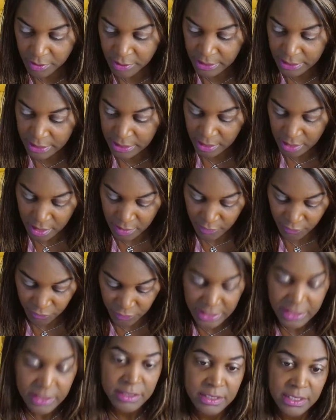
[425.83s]
and get
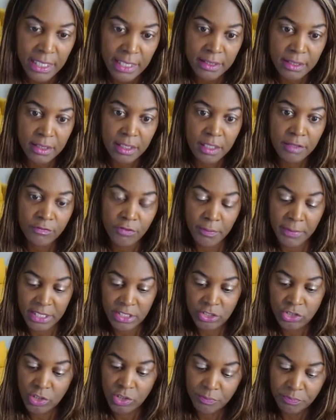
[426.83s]
insight and
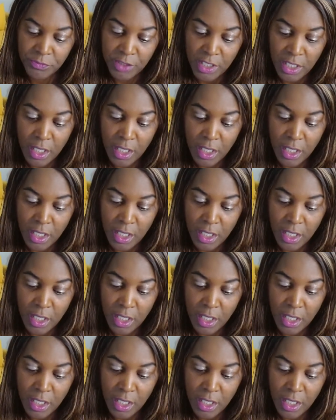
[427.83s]
information.